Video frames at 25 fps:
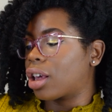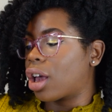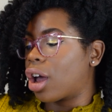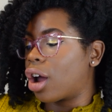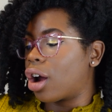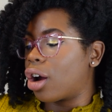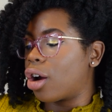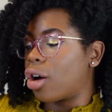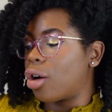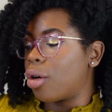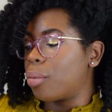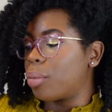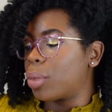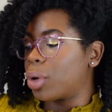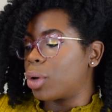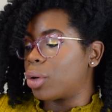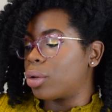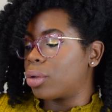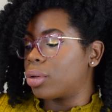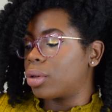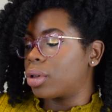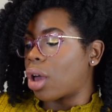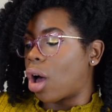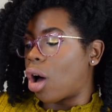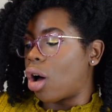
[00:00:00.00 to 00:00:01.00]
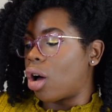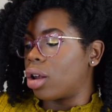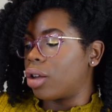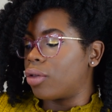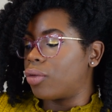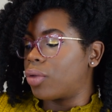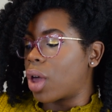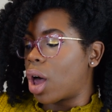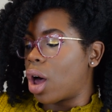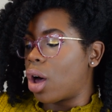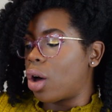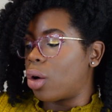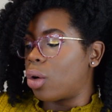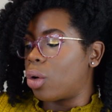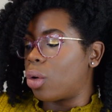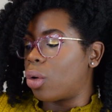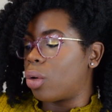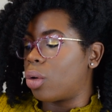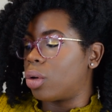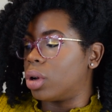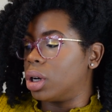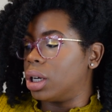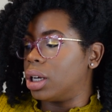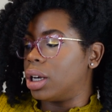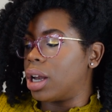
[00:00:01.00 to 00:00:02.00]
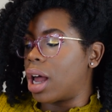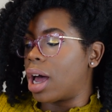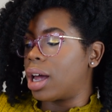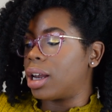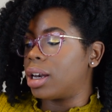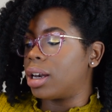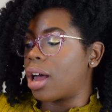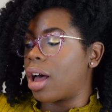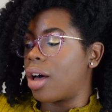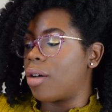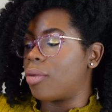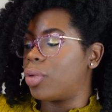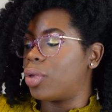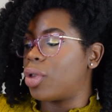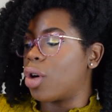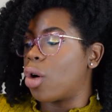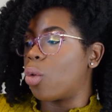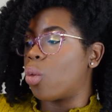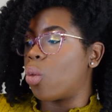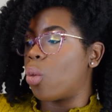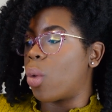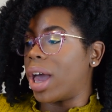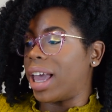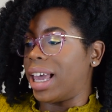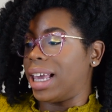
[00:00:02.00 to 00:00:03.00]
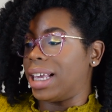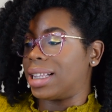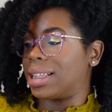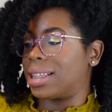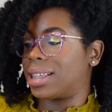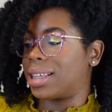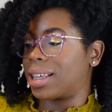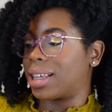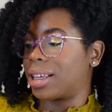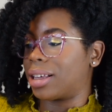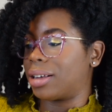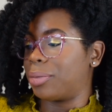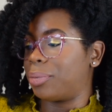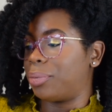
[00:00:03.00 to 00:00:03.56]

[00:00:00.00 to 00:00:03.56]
curl mousse, all of the whole, none of the weight.